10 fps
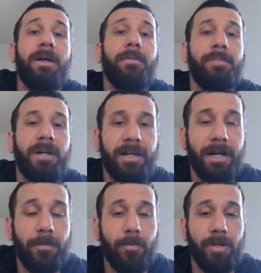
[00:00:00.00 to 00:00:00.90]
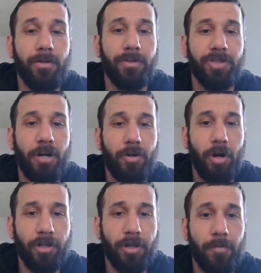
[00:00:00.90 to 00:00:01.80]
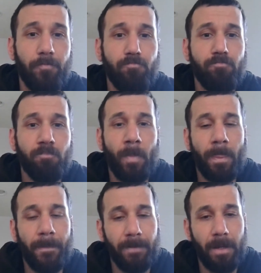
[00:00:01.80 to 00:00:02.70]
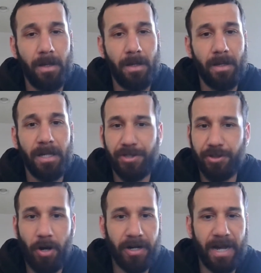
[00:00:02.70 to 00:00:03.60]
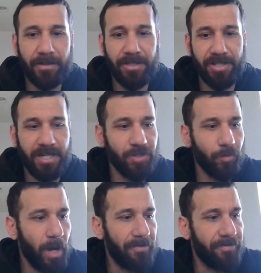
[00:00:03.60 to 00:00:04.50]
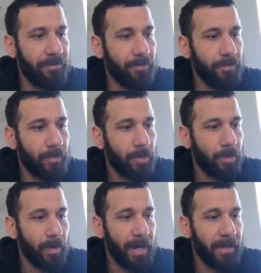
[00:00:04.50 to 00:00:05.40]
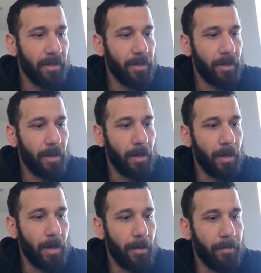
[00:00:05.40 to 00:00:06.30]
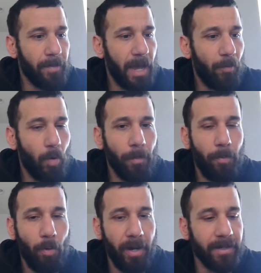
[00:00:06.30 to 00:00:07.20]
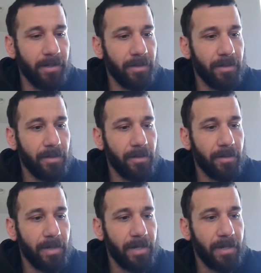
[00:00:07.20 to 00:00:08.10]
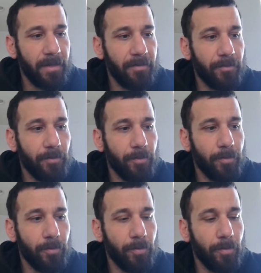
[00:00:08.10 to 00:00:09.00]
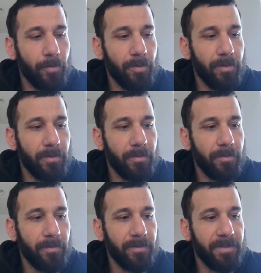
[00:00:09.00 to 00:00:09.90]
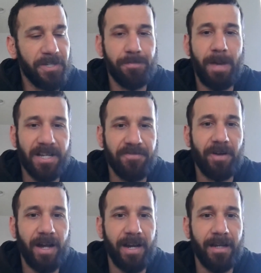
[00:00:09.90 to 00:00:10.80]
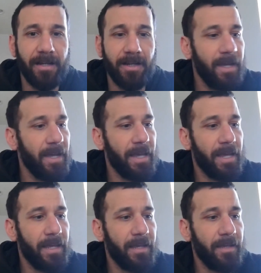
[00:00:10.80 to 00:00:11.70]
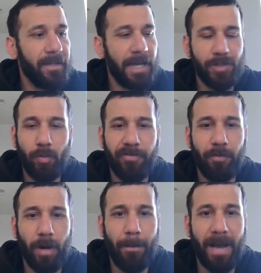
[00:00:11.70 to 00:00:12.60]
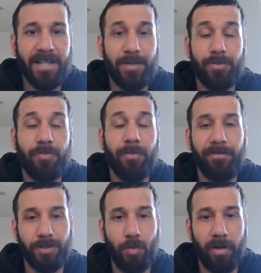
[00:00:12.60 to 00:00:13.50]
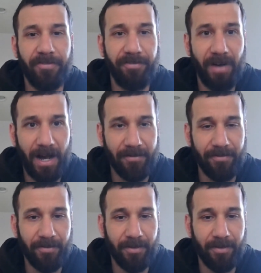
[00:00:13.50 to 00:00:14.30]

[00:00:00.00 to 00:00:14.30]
But with Giancarlo, he started out the season rough, right? At one point through this past Friday, he had 24 at-bats. He was 3 for 24.